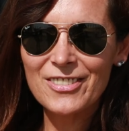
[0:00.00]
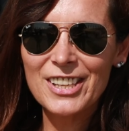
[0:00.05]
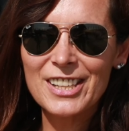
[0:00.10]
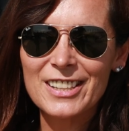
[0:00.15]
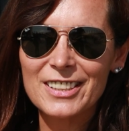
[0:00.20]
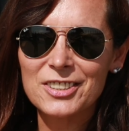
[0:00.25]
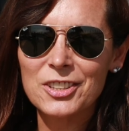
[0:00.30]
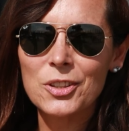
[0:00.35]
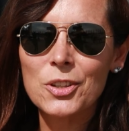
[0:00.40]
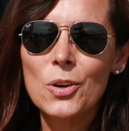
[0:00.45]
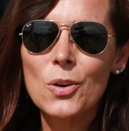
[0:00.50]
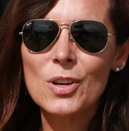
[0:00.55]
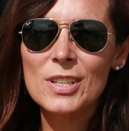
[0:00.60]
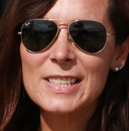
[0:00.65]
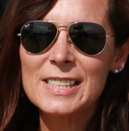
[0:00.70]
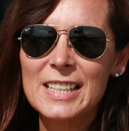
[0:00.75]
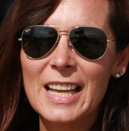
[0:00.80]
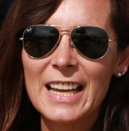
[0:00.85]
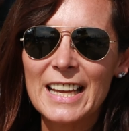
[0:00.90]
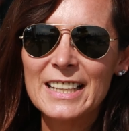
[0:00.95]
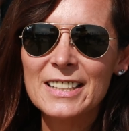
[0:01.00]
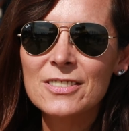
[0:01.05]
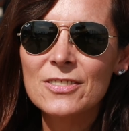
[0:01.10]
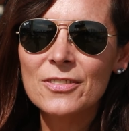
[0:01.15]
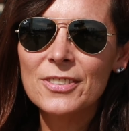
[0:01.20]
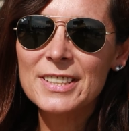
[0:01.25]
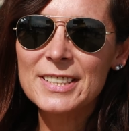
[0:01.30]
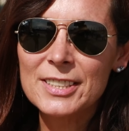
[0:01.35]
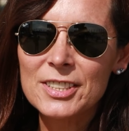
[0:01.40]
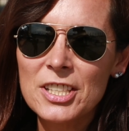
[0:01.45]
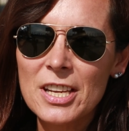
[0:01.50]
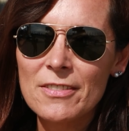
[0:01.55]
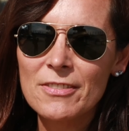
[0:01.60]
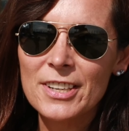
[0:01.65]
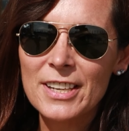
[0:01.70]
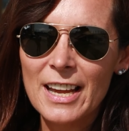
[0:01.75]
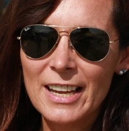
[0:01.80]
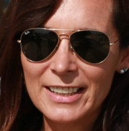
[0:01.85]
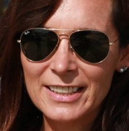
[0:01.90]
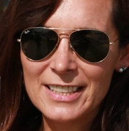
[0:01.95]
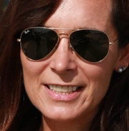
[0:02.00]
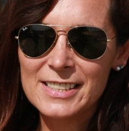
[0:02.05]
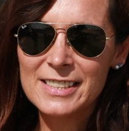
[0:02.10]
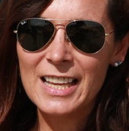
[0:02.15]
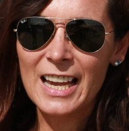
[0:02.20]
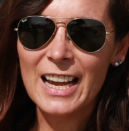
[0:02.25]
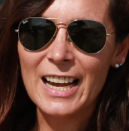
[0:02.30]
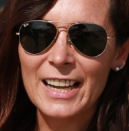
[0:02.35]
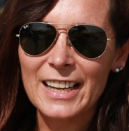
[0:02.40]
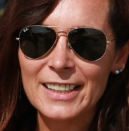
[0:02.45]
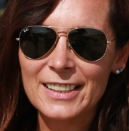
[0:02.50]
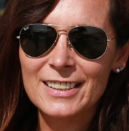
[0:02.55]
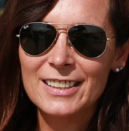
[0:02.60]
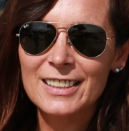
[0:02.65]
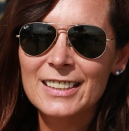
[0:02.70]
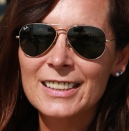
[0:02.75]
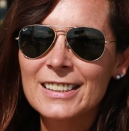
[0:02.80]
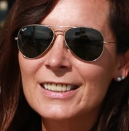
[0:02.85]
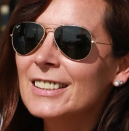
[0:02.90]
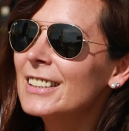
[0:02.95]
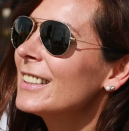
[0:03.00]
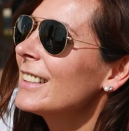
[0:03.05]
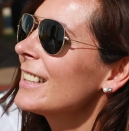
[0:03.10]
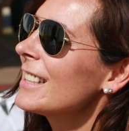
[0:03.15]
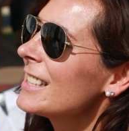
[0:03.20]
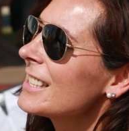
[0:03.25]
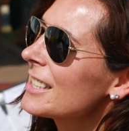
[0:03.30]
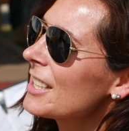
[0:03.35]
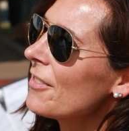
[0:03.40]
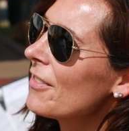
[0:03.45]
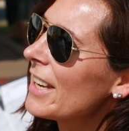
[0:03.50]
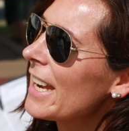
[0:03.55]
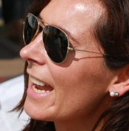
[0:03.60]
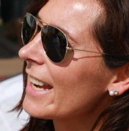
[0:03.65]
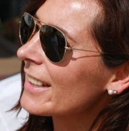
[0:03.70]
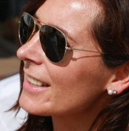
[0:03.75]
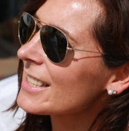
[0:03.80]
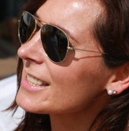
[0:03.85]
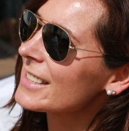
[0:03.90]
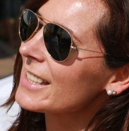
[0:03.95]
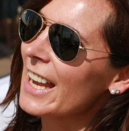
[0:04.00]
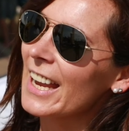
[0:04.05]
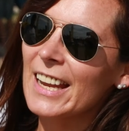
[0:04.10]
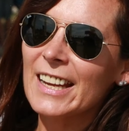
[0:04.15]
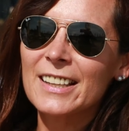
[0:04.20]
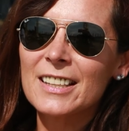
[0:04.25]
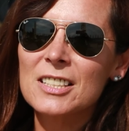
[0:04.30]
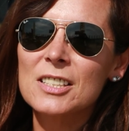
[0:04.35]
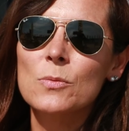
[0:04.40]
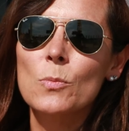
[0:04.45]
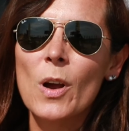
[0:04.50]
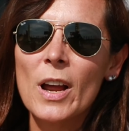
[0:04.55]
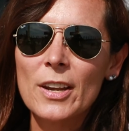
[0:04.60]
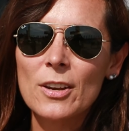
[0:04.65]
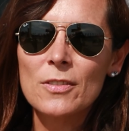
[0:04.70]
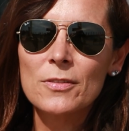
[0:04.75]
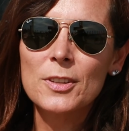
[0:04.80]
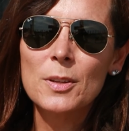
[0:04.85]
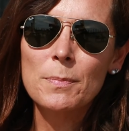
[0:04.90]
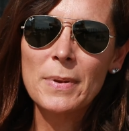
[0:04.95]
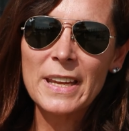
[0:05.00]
we are at the course stand with Steven Akkersdijk. Steven Akkersdijk is one of the